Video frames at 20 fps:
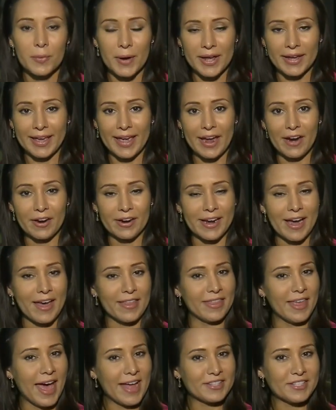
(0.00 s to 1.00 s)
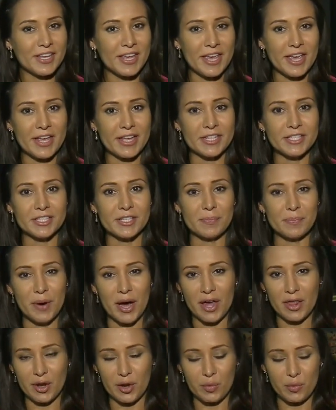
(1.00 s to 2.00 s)
Rick, Erica, that teen's
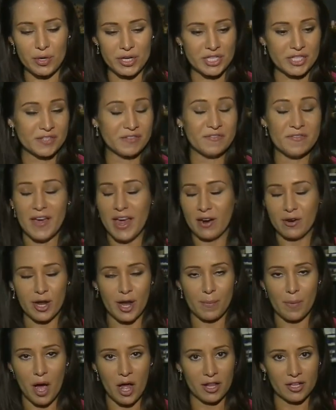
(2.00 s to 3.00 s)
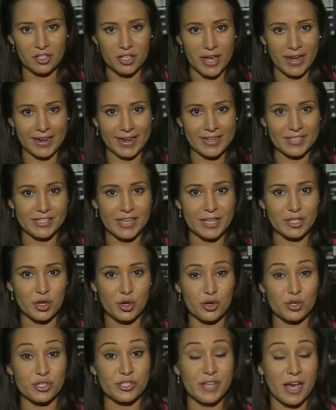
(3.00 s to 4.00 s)
mother was very apologetic and
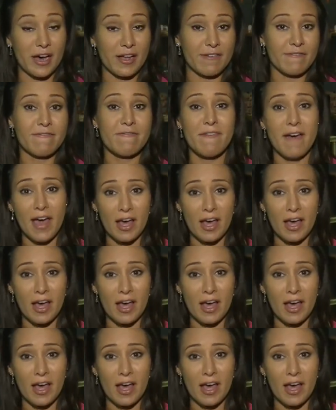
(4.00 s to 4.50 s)
says her son